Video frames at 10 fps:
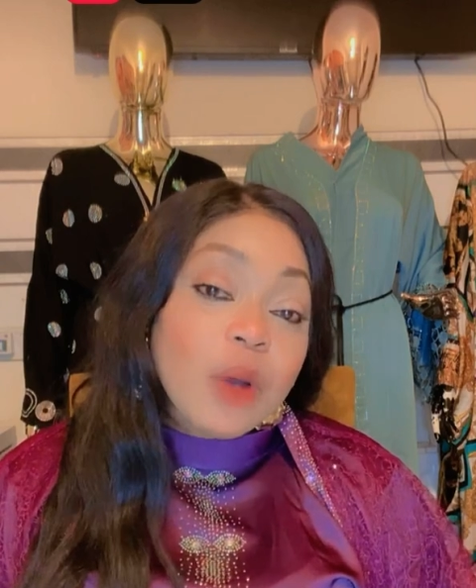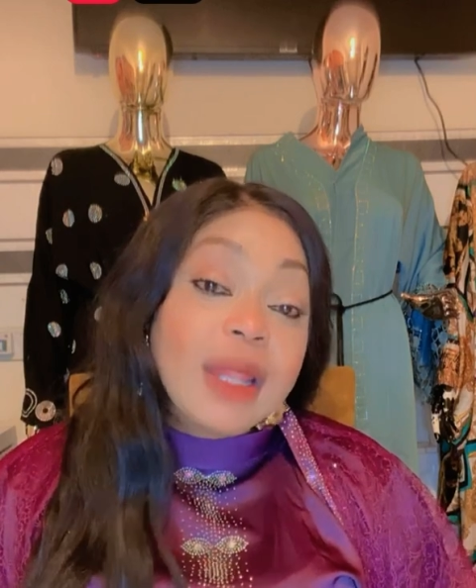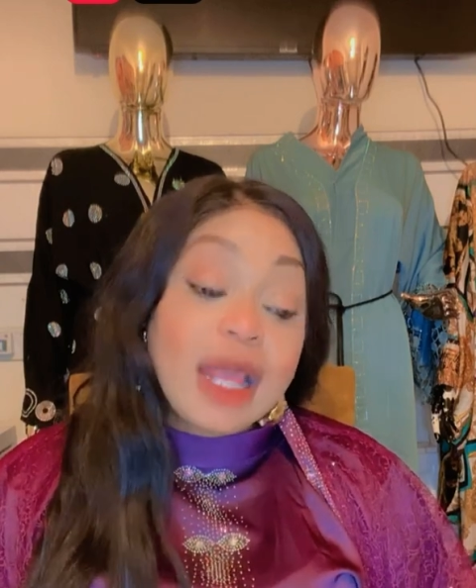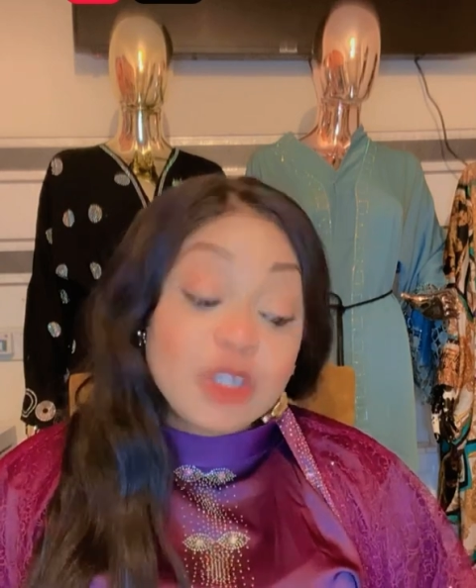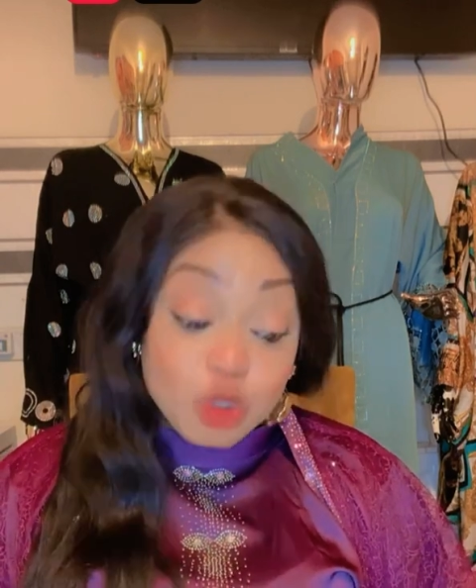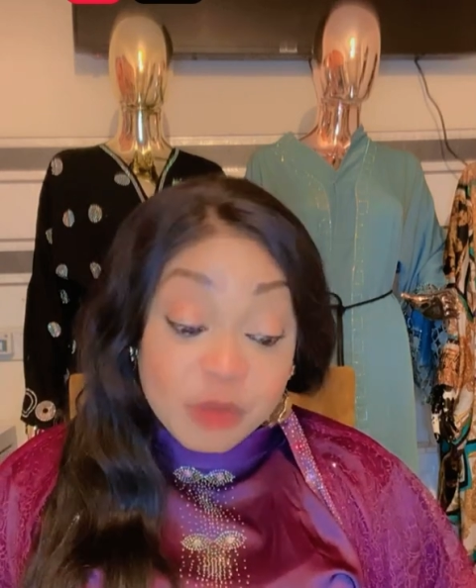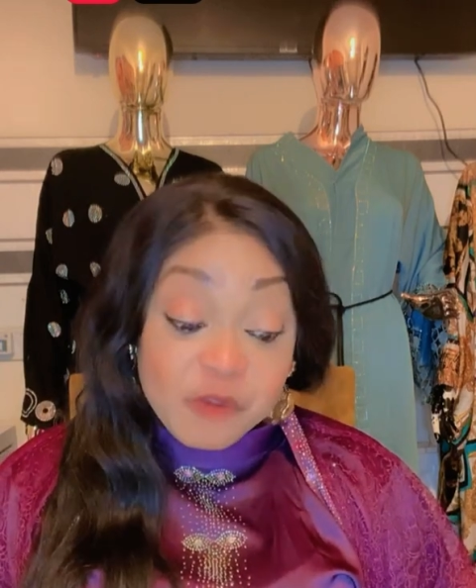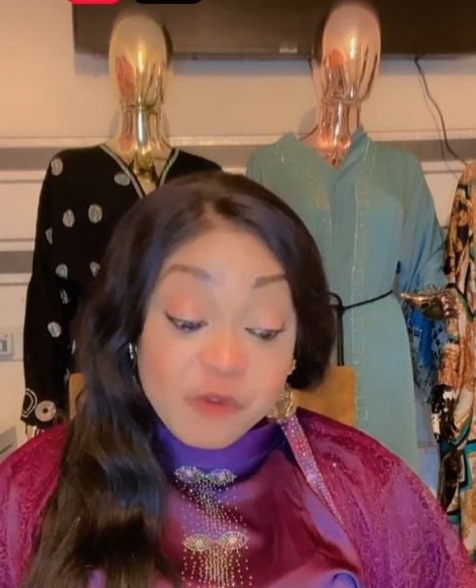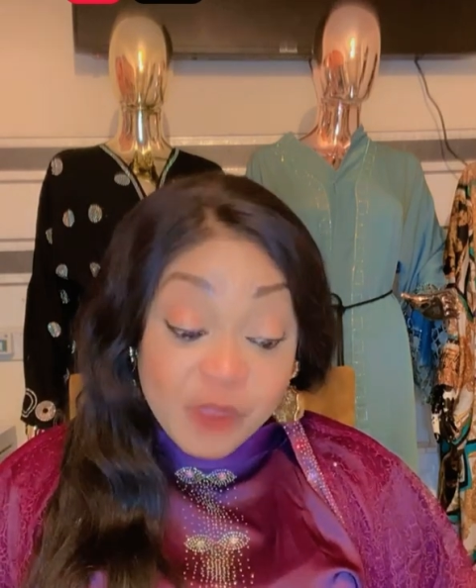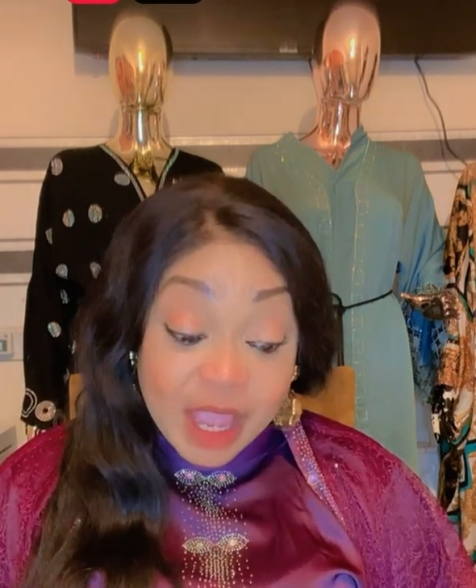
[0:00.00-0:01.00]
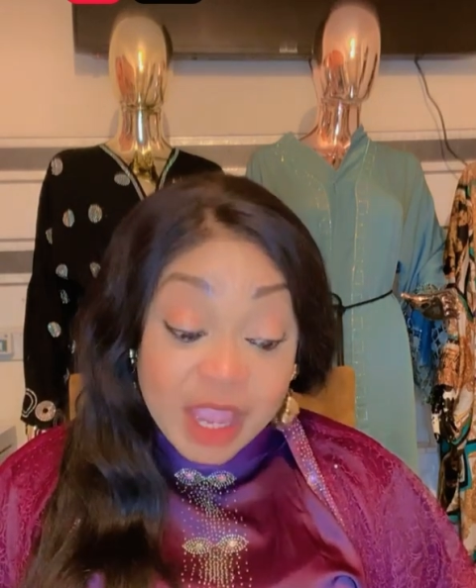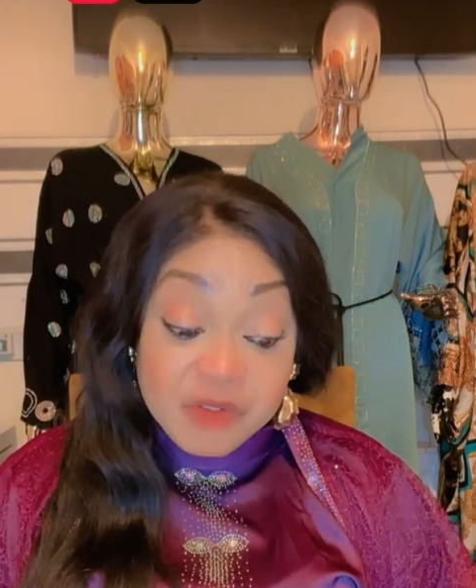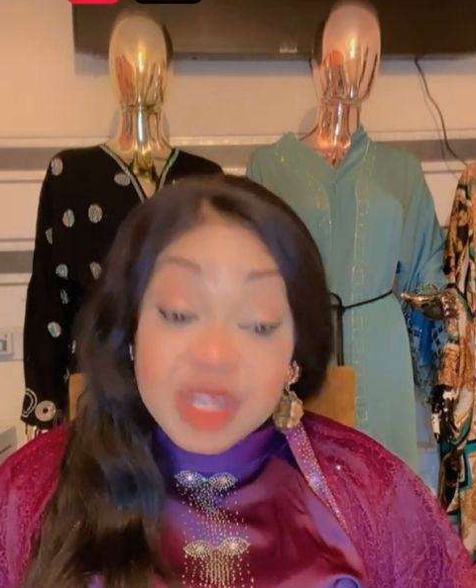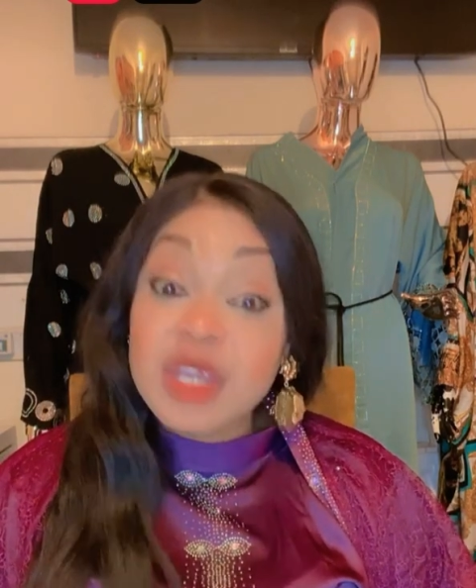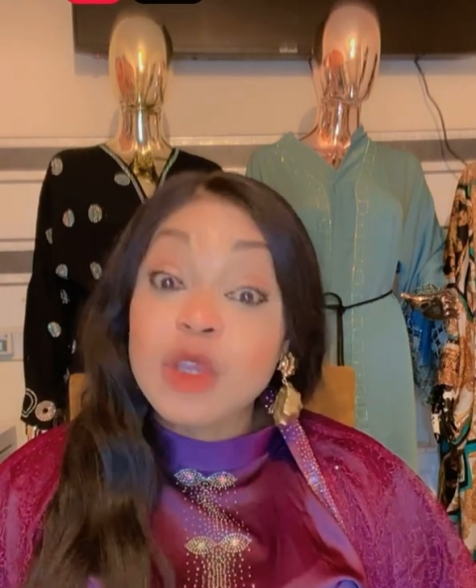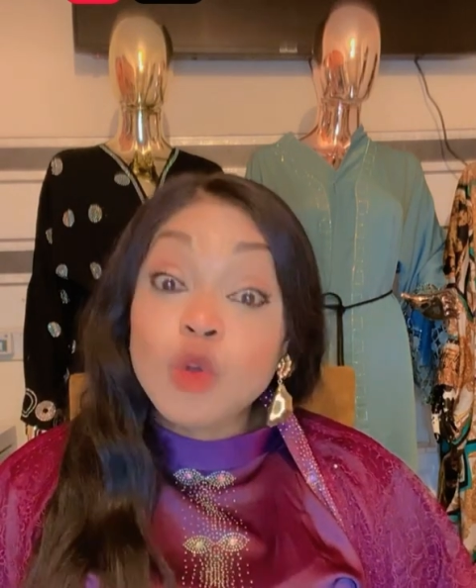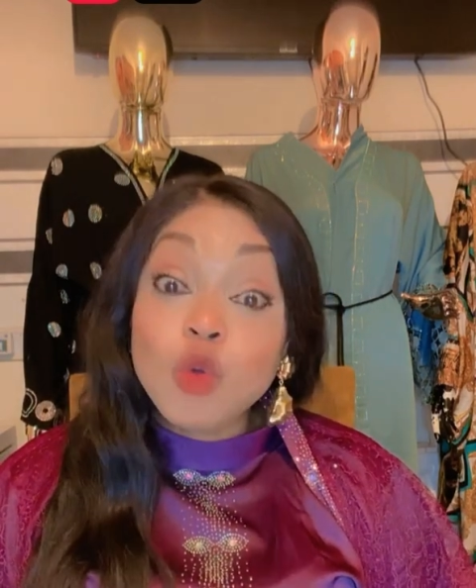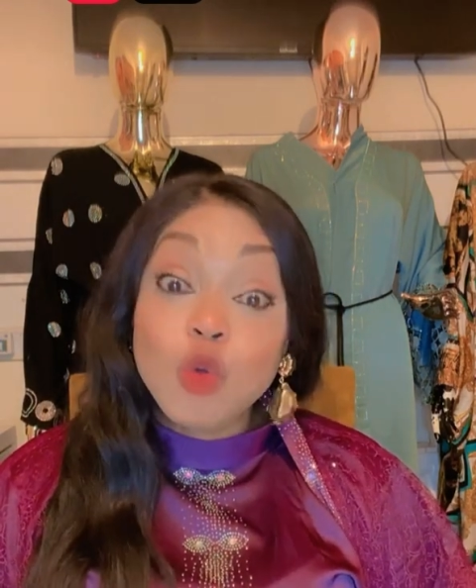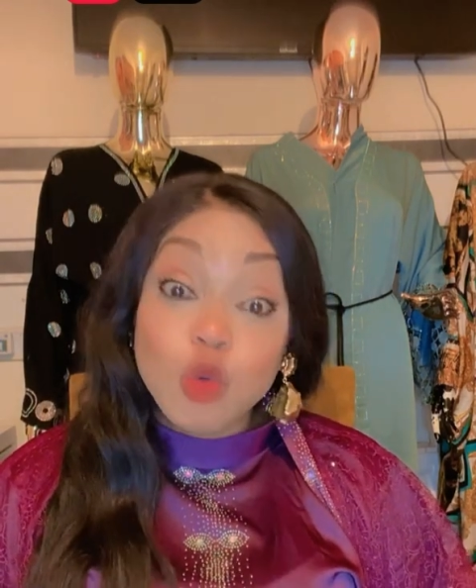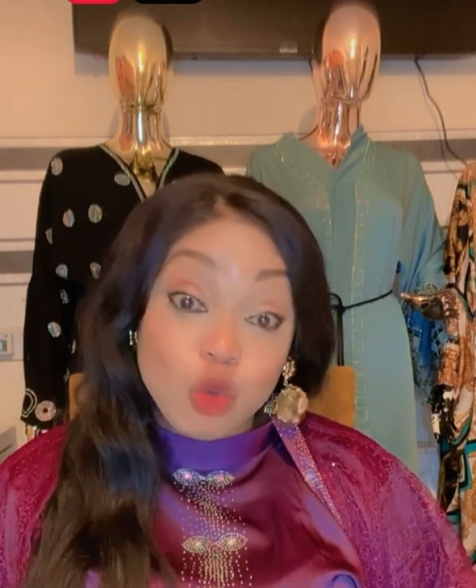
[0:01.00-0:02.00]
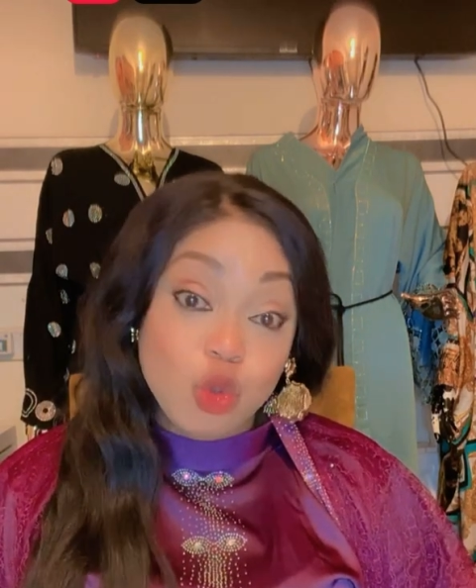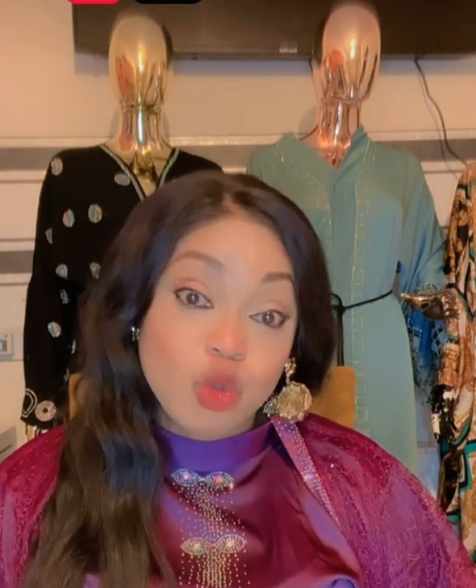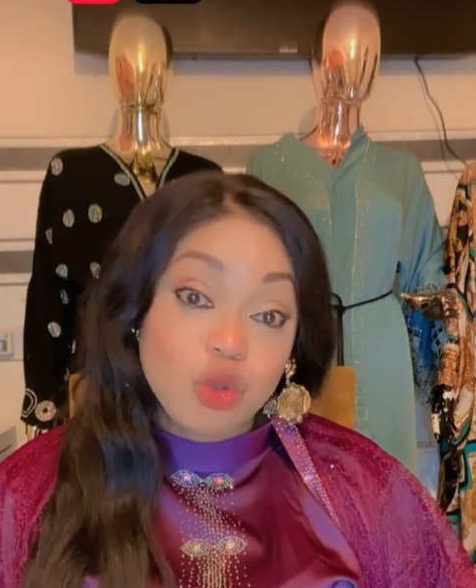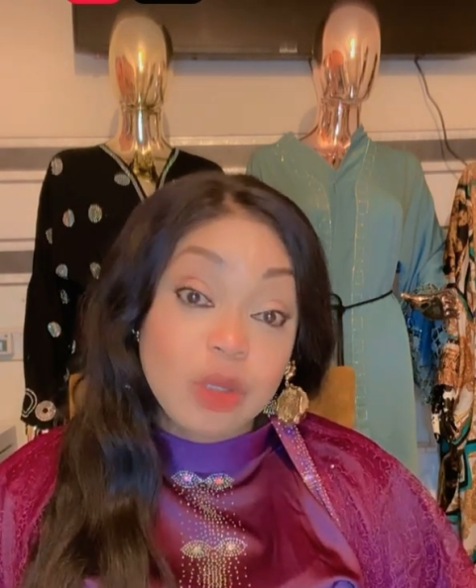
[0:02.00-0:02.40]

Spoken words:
One has to be very good.